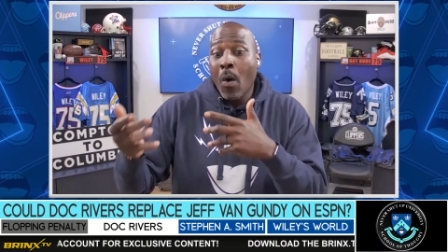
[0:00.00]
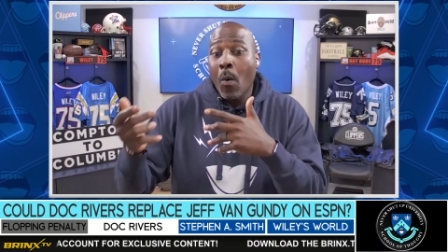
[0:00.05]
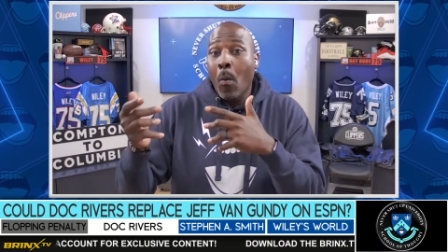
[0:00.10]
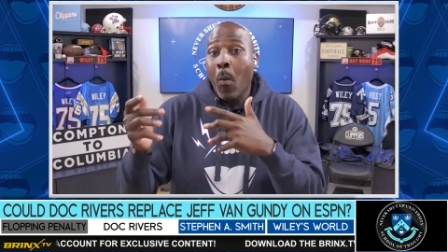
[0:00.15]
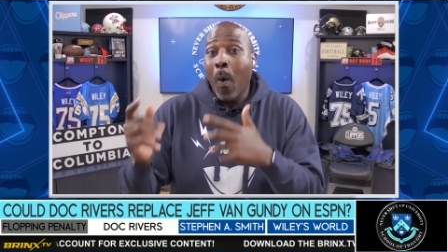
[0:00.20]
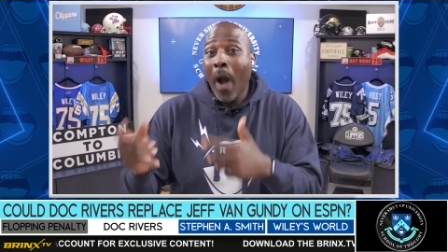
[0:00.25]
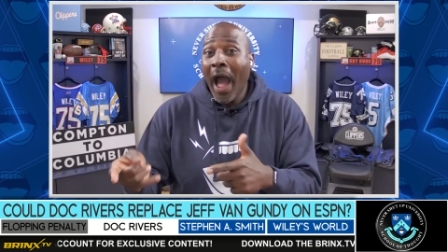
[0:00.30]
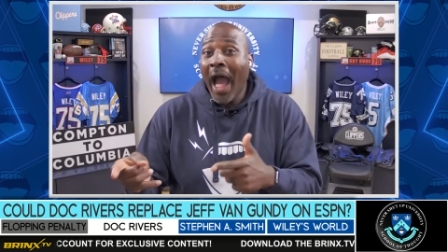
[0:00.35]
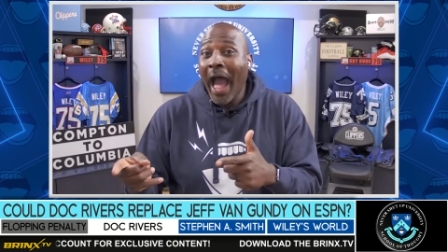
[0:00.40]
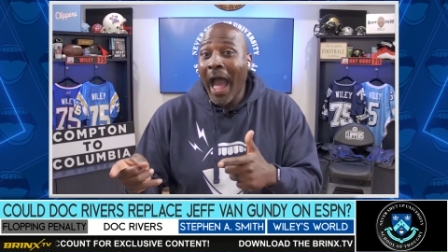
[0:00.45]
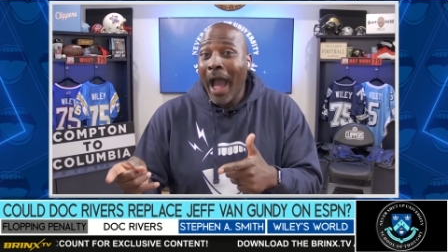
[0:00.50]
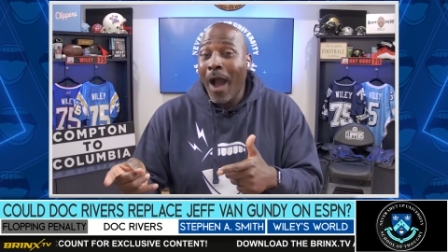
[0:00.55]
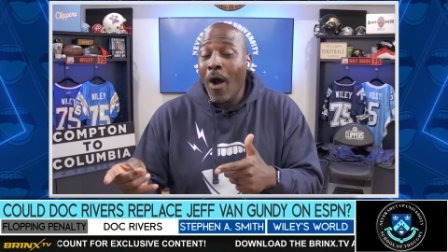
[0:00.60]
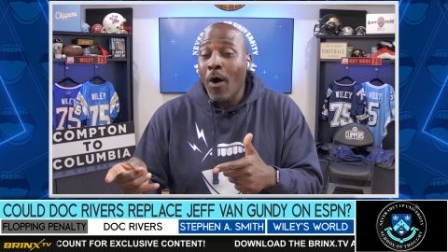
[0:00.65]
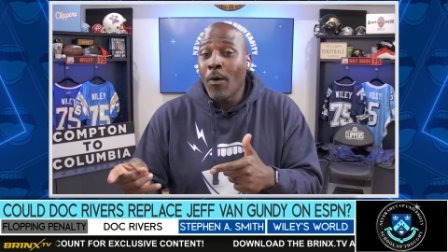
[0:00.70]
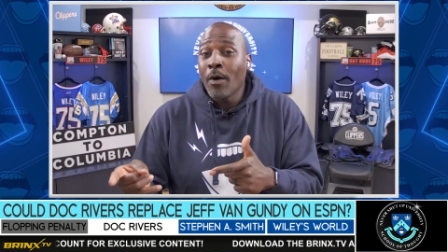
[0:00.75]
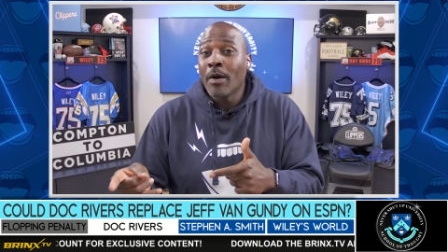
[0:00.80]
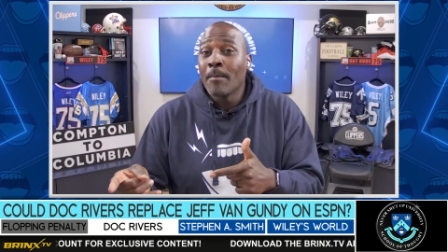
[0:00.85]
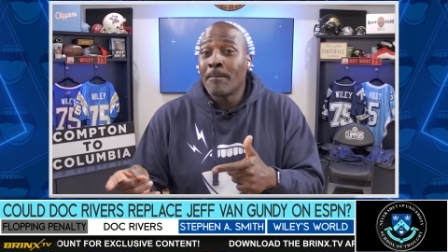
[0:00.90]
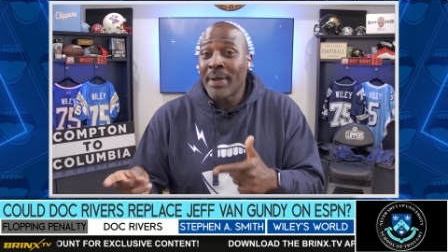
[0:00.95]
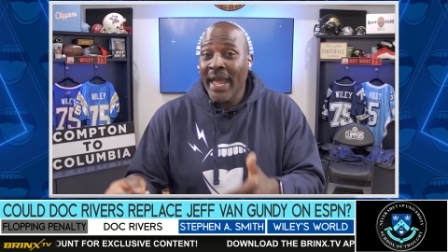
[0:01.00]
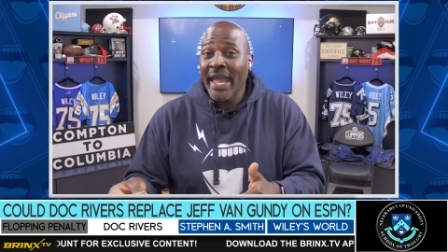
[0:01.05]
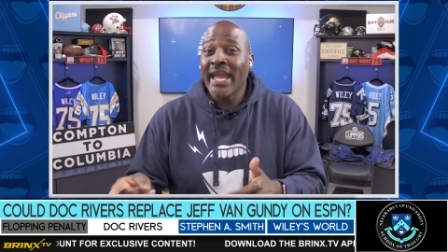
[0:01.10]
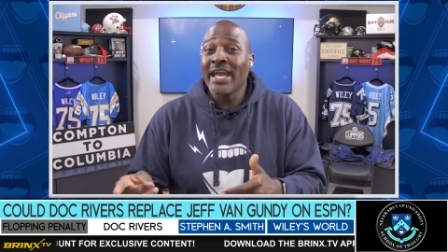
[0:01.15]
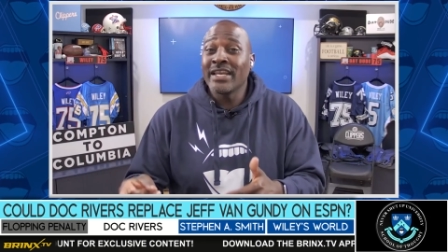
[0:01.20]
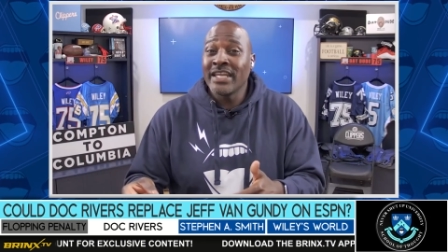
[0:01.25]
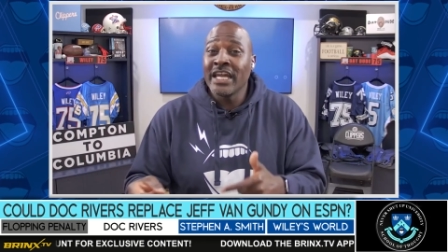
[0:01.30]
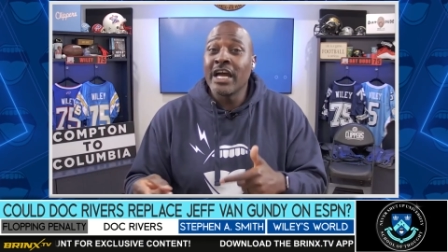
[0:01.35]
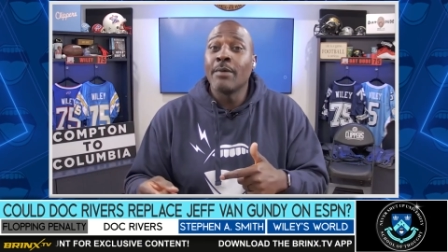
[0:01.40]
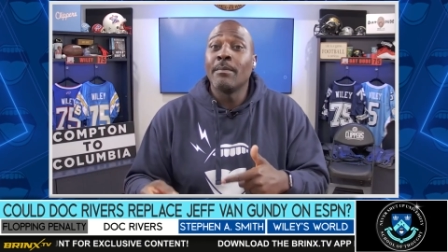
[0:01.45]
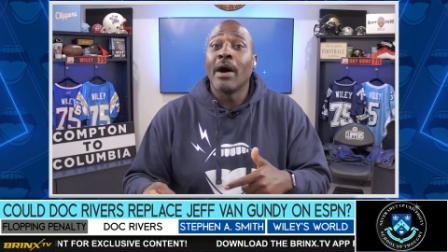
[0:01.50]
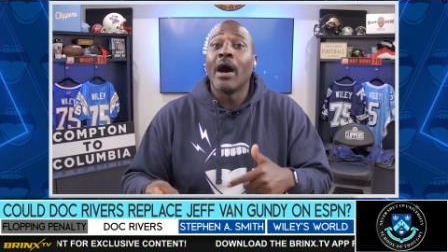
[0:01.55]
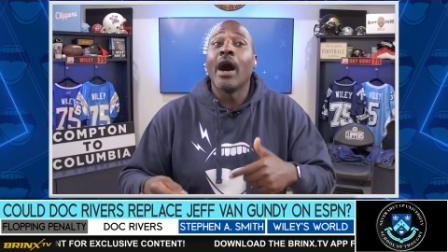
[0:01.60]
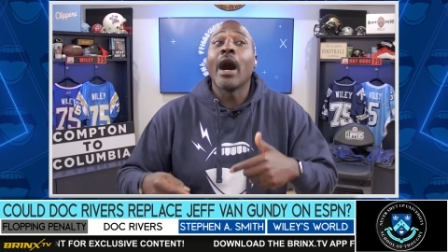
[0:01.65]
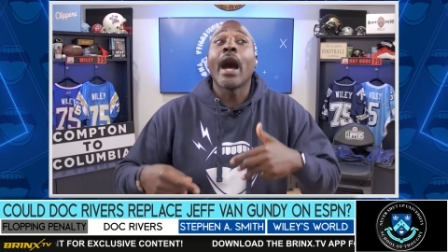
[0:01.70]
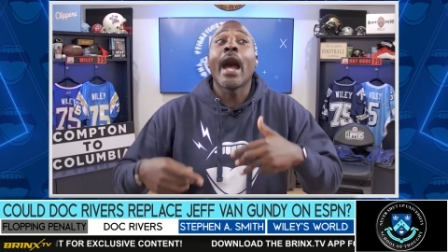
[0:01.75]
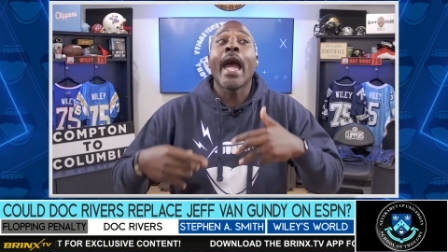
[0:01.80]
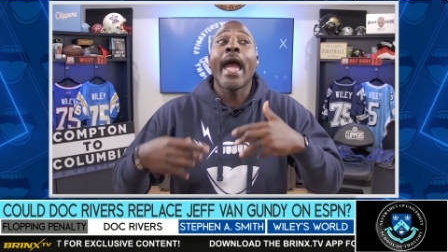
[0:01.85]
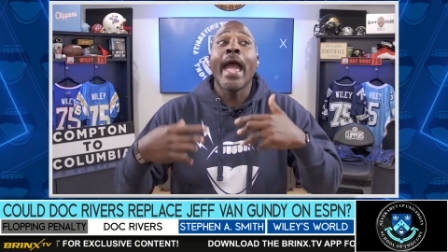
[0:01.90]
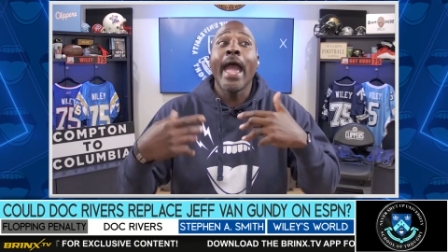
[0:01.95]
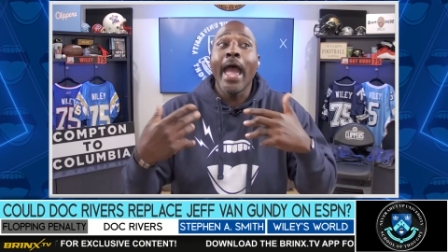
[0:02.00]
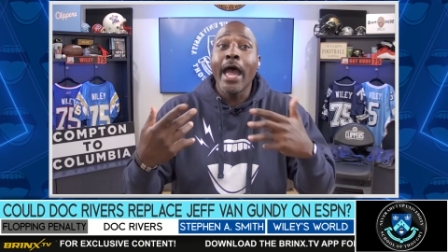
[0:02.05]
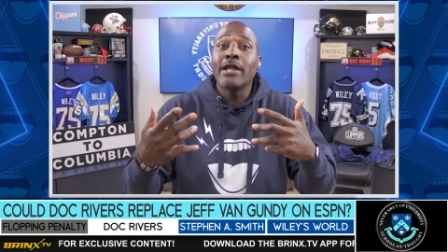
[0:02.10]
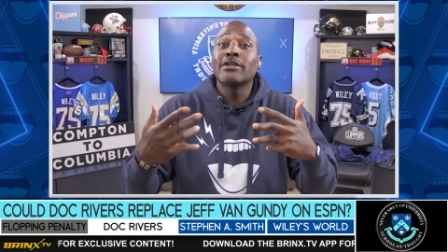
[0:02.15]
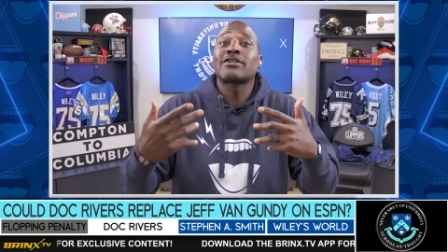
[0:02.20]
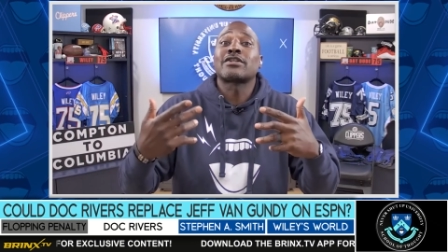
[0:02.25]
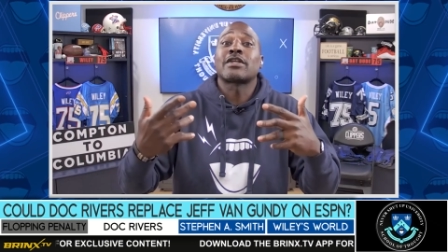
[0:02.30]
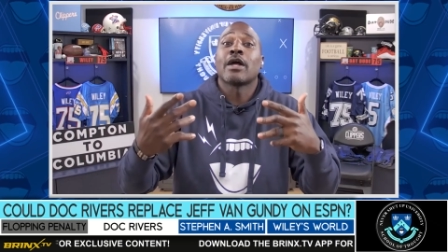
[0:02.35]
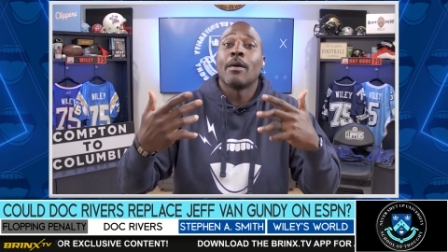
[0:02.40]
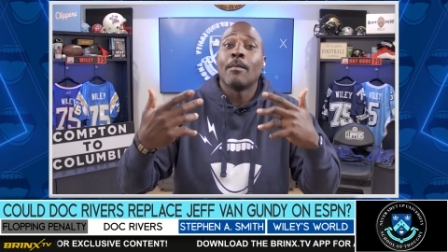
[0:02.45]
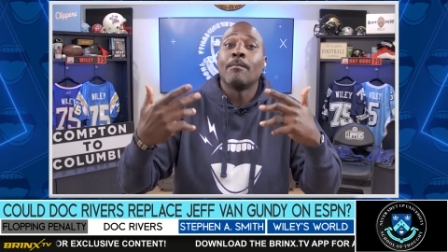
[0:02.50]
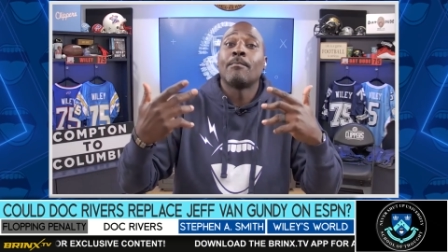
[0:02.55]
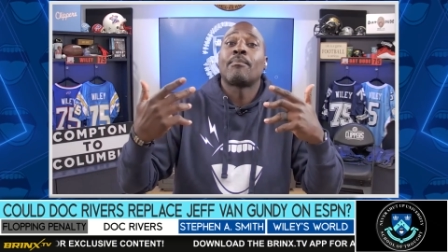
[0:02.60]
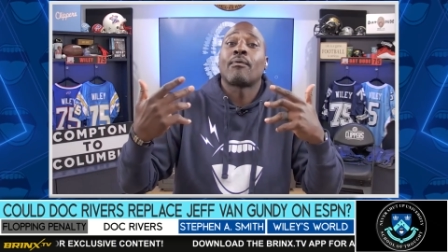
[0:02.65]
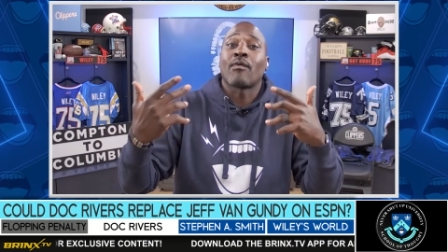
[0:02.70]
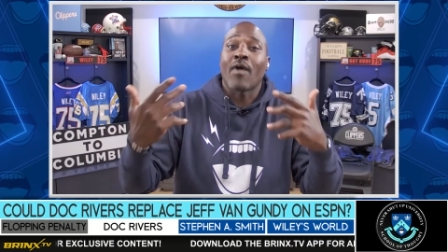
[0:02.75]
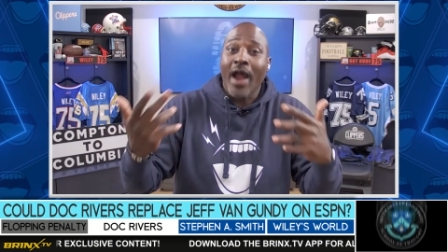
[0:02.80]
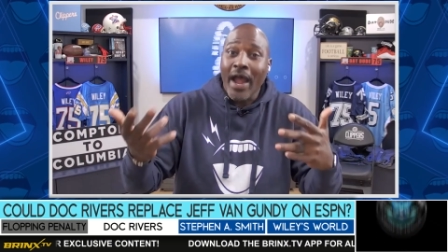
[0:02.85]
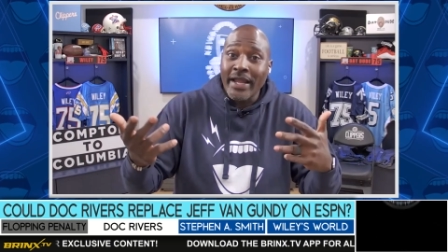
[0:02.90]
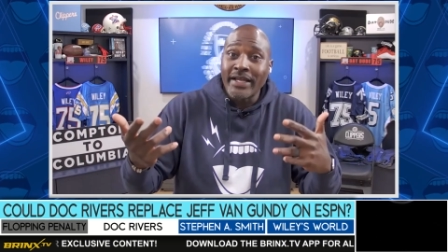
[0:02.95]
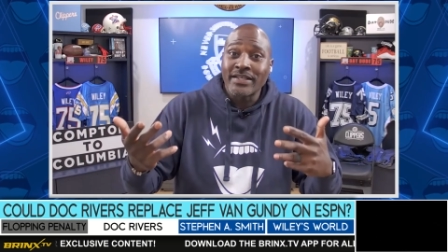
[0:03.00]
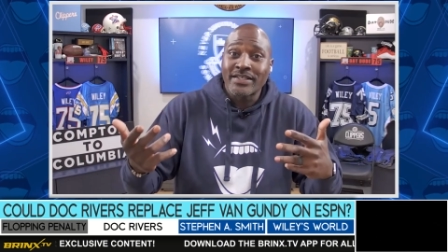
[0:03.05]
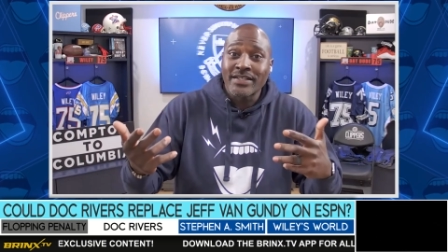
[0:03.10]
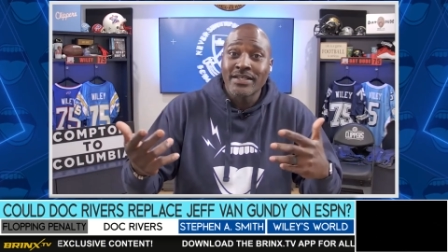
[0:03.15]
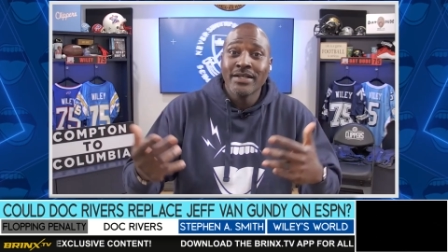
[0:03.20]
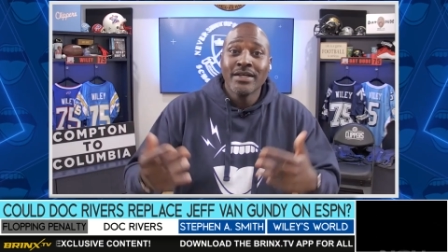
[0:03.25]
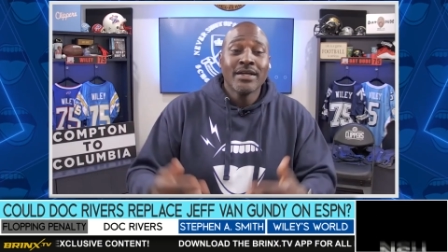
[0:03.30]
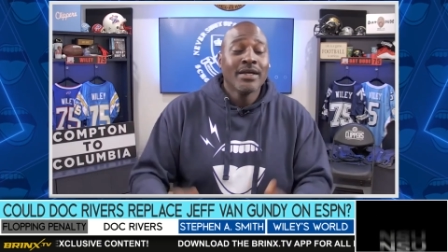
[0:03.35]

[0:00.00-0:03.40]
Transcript: while paying him a handsome price